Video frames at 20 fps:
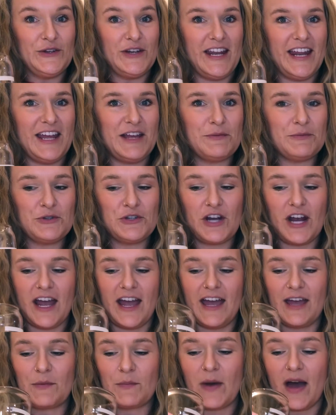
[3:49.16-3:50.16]
today I'm
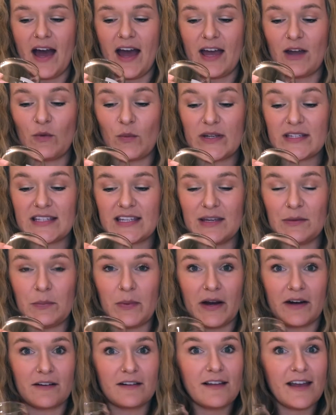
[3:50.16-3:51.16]
trying my whiskey
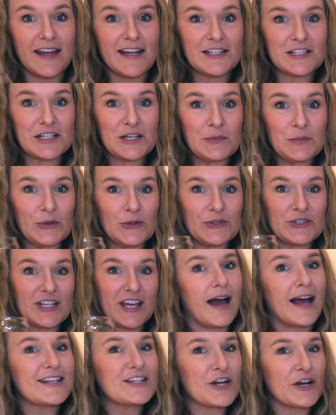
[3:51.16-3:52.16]
barrel-aged kombucha.
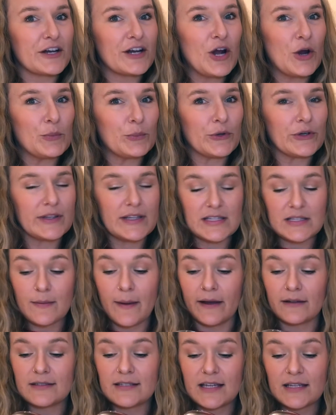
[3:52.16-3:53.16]
I started homebrewing this
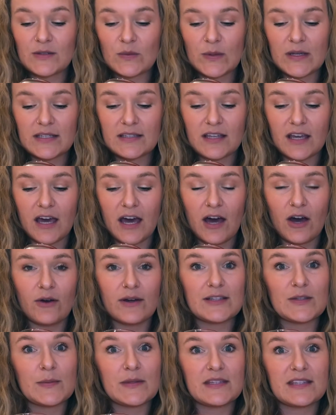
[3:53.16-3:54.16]
about 6 weeks ago.
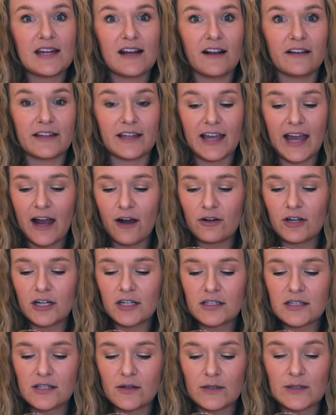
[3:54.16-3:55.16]
It's been sitting on the counter,
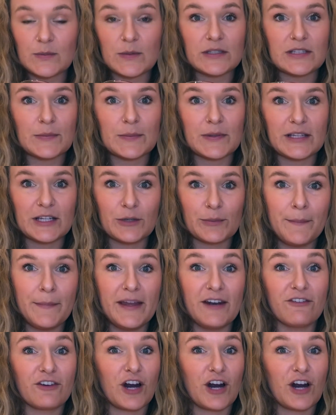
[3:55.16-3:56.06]
so it's built up a little bit of